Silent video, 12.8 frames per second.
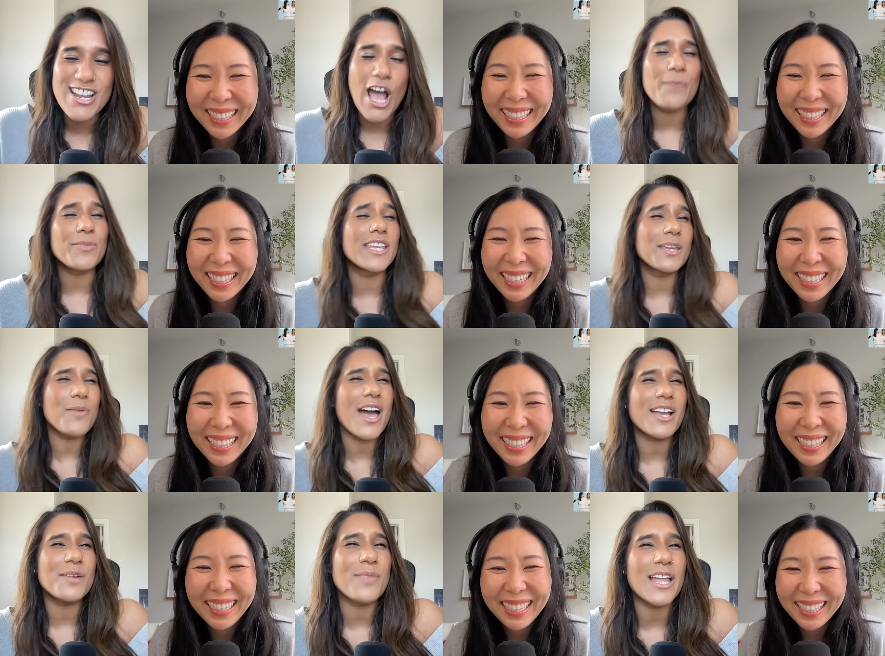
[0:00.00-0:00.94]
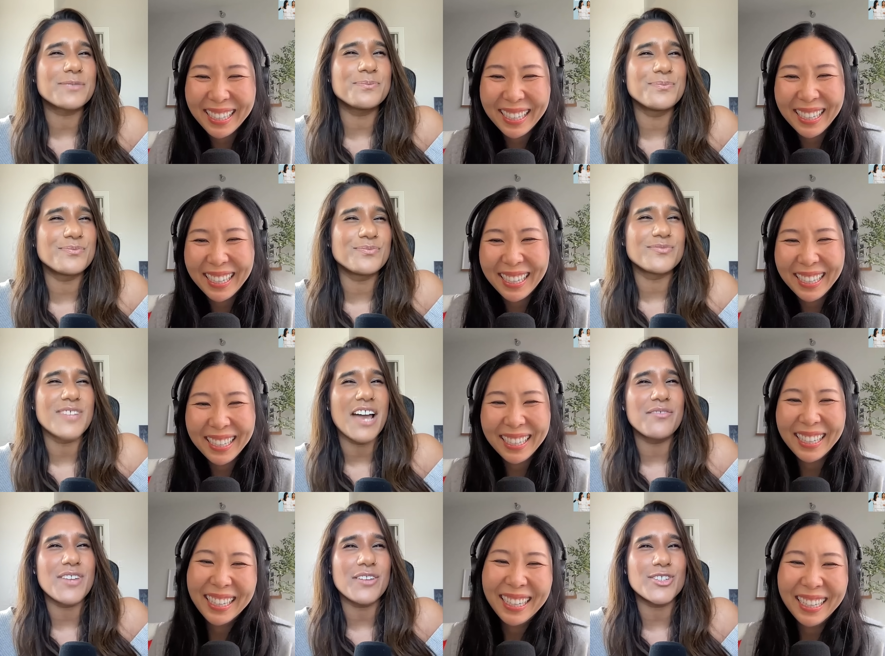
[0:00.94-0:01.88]
Speaker 1: I'm thinking back, I'm like, hmm,
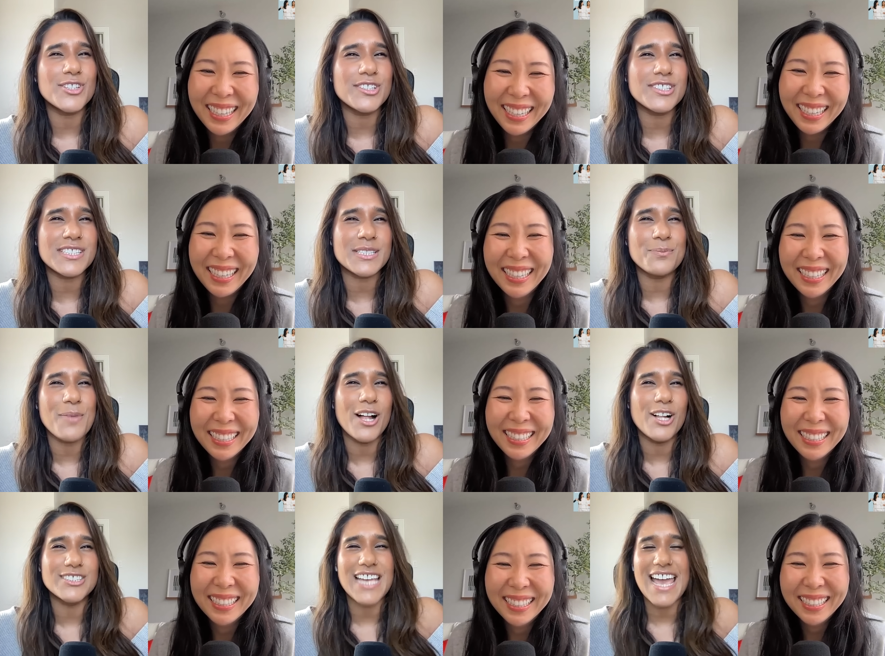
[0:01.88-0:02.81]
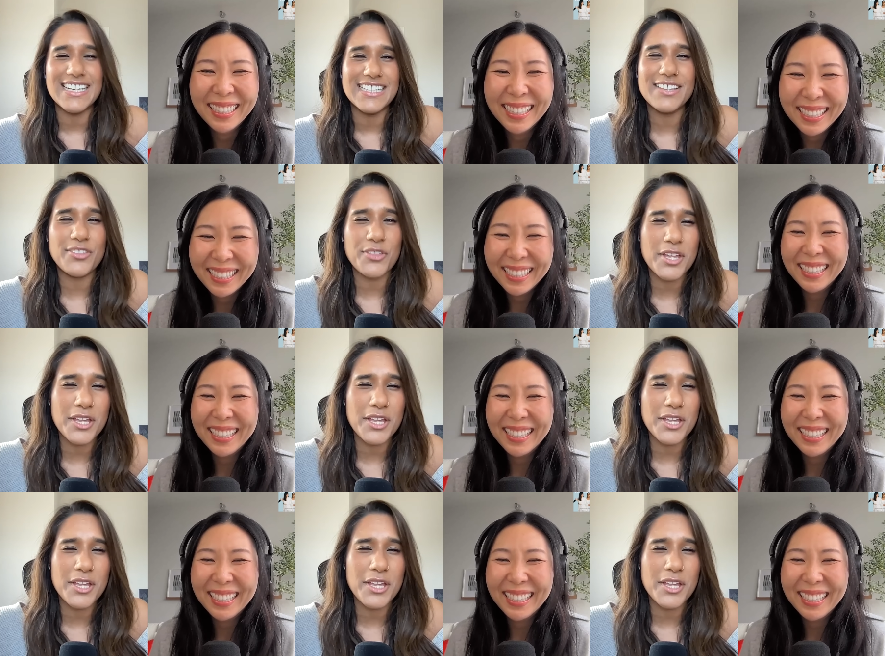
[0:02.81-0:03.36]
I've never smelled anything,